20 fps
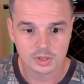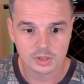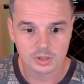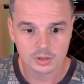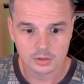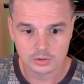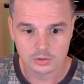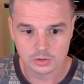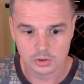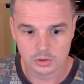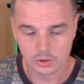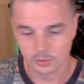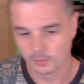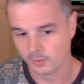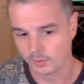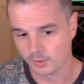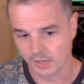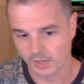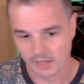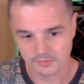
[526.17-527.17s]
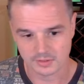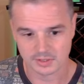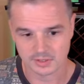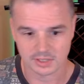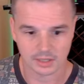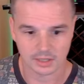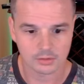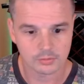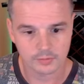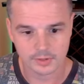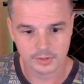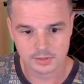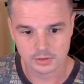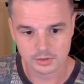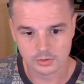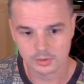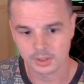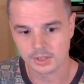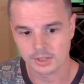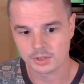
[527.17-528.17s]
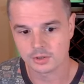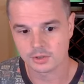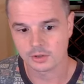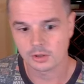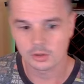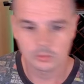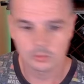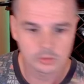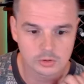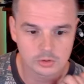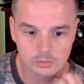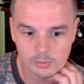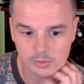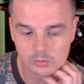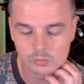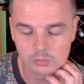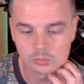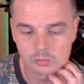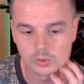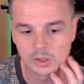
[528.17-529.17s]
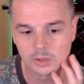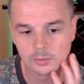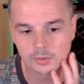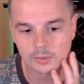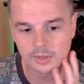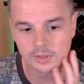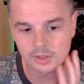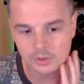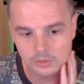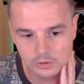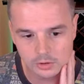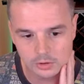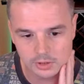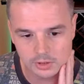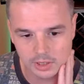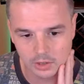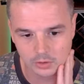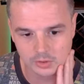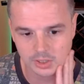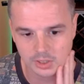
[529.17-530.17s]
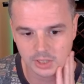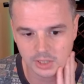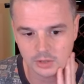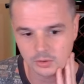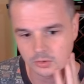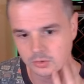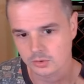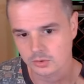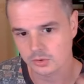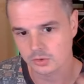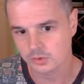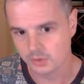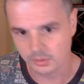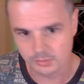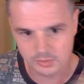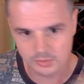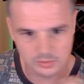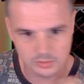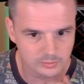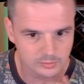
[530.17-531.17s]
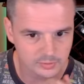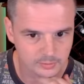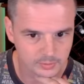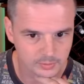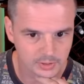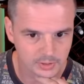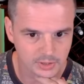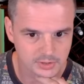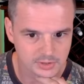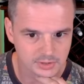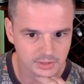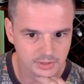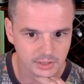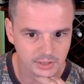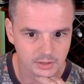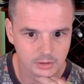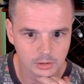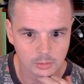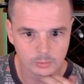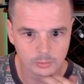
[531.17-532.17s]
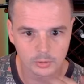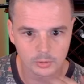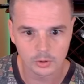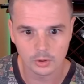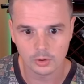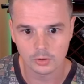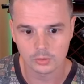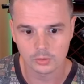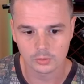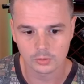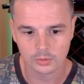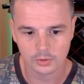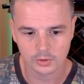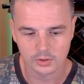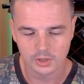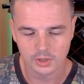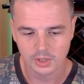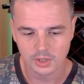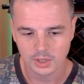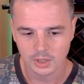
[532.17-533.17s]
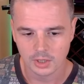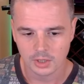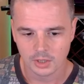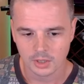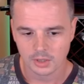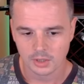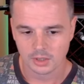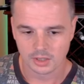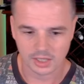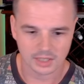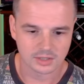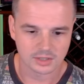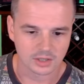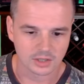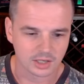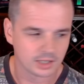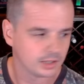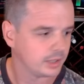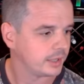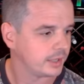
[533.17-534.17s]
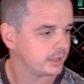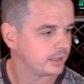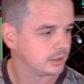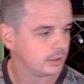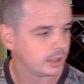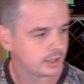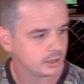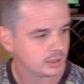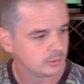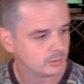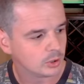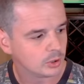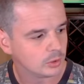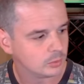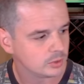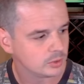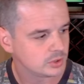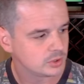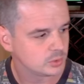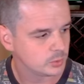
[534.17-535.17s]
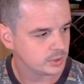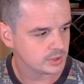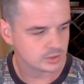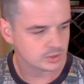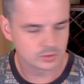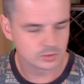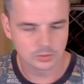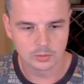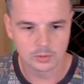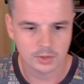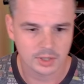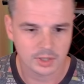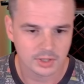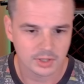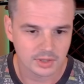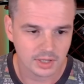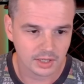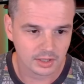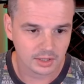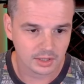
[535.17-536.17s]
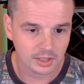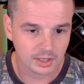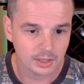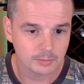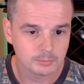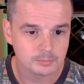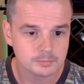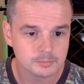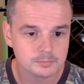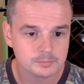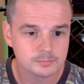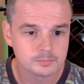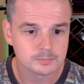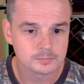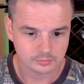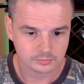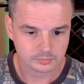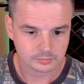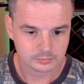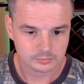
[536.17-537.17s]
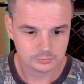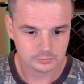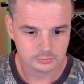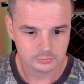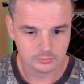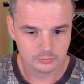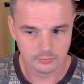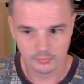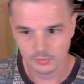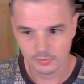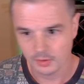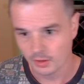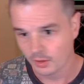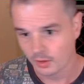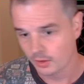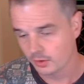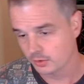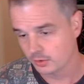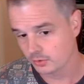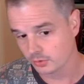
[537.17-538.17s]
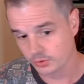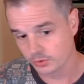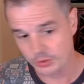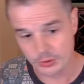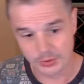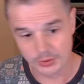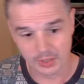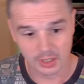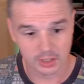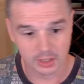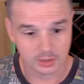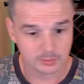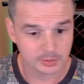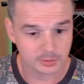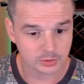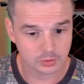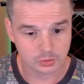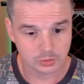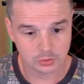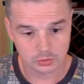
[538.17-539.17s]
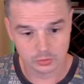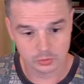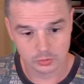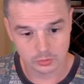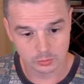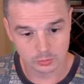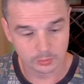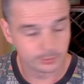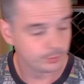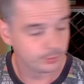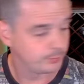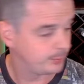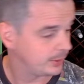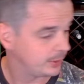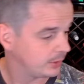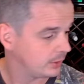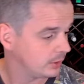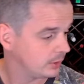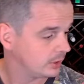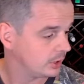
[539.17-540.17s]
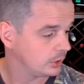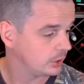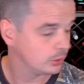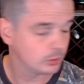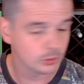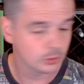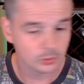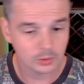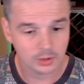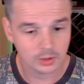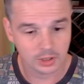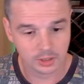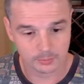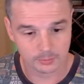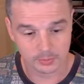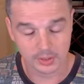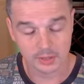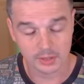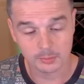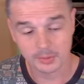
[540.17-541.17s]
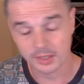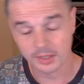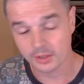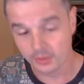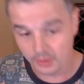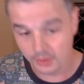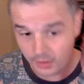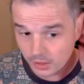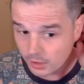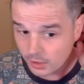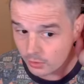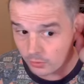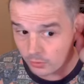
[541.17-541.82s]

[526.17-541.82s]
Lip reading: So we won't have to sacrifice a creature, which will be really, really good. Gadok Teeg also stops them from casting their combo, although can die to like Lightning Bolt, which we saw in that game. There's also an argument to remove Pithing Needle, bring in Pithing Needle,